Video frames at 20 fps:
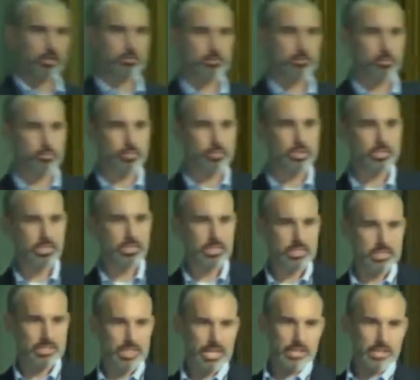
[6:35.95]
the President's
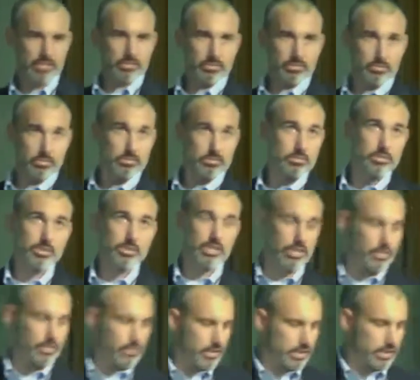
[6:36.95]
National
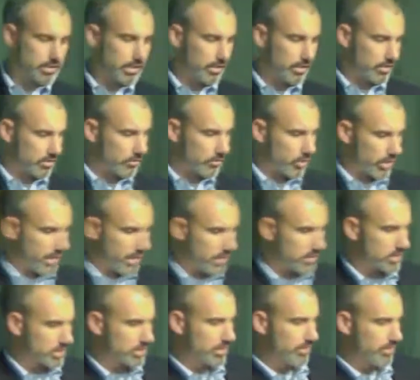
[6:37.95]
Security and
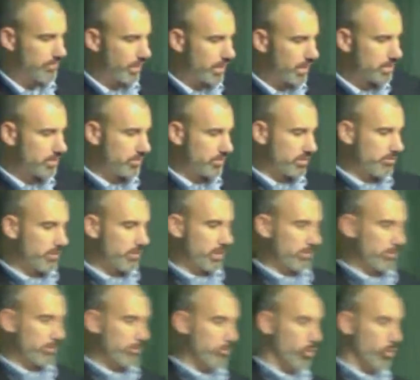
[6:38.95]
Telecommunications Advisory Committee
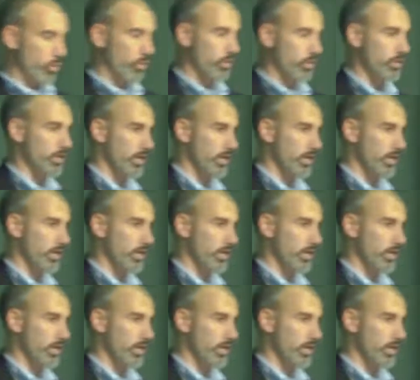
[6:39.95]
report